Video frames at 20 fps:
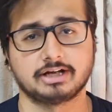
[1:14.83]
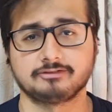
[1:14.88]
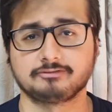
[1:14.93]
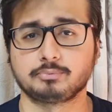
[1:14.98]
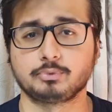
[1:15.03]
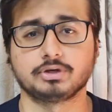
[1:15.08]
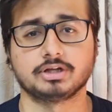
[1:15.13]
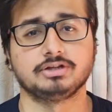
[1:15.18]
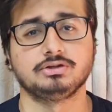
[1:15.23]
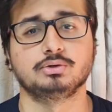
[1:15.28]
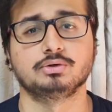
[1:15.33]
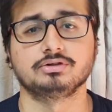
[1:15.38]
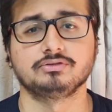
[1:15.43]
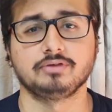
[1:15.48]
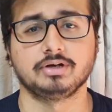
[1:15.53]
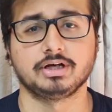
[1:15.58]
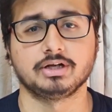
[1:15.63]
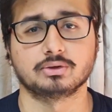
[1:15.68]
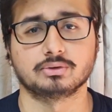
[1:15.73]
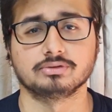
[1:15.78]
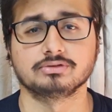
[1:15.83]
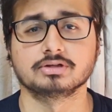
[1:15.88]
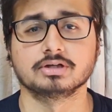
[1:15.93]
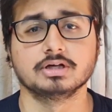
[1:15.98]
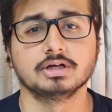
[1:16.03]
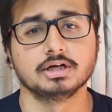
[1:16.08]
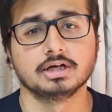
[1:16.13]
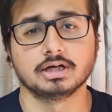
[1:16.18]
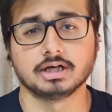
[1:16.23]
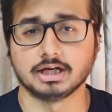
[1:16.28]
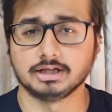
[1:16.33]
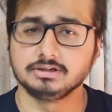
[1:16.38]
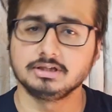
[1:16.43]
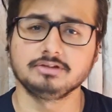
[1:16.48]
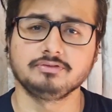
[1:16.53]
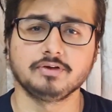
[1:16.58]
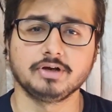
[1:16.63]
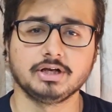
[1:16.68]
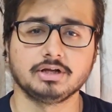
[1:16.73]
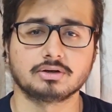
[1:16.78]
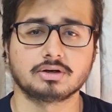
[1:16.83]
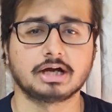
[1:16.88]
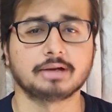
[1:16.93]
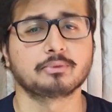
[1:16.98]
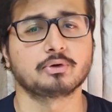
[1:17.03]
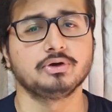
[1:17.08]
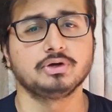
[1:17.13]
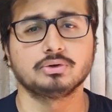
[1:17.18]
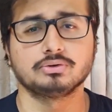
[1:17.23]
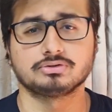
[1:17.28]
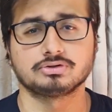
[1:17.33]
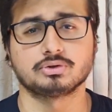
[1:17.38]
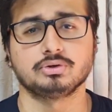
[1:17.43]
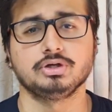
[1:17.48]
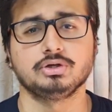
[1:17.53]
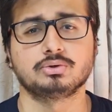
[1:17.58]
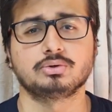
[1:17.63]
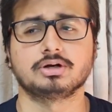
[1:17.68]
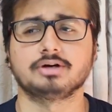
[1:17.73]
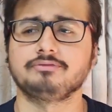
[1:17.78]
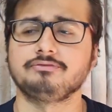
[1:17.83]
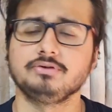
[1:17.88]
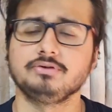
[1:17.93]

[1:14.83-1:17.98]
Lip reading: I've put in those videos. In this video, I'm going to show you a